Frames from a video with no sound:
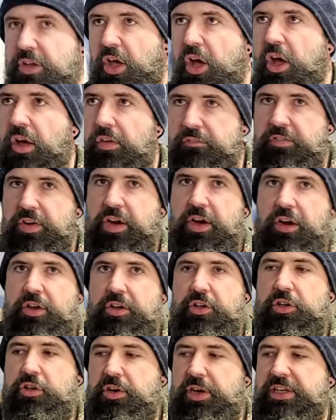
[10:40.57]
not very
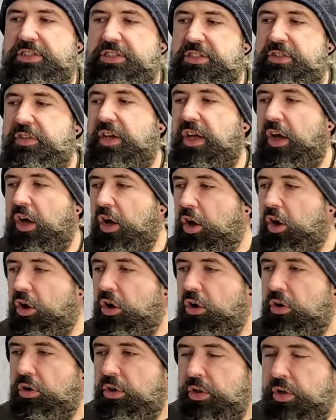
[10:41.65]
aggressive at
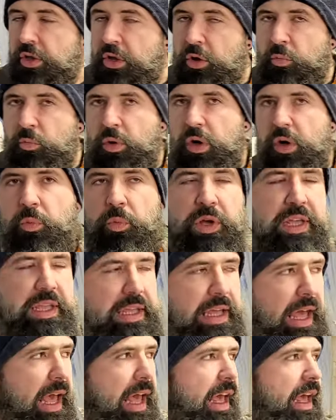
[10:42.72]
all. Where we
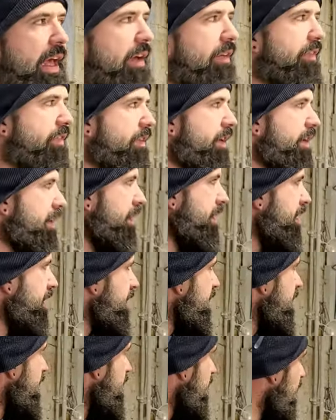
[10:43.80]
have
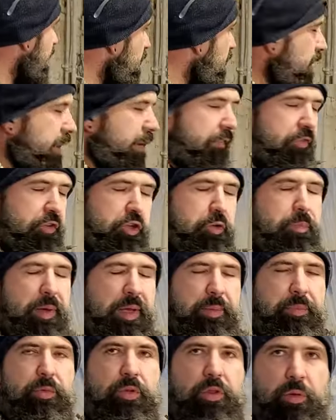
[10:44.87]
only a few
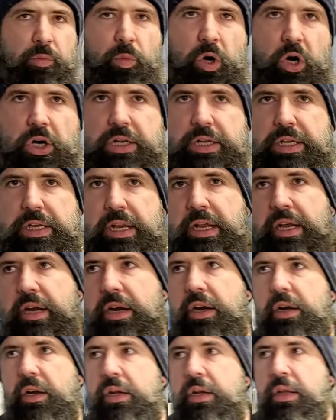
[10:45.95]
people that work in
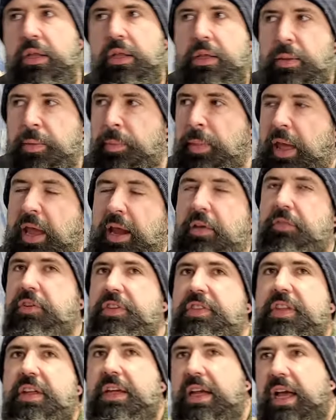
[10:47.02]
here,
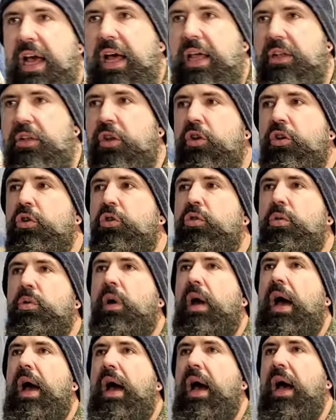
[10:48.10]
everything I do,
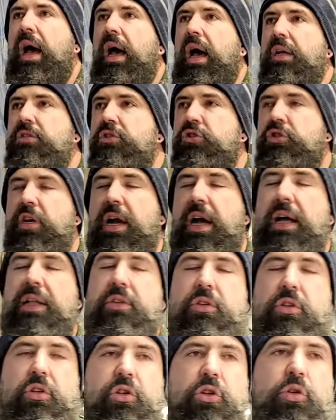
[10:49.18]
I try
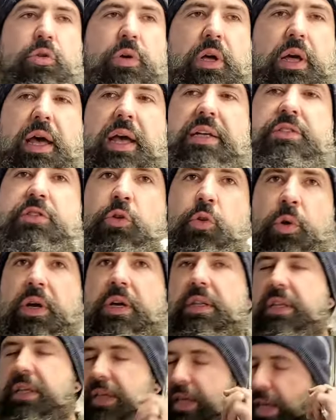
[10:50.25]
to do it as quickly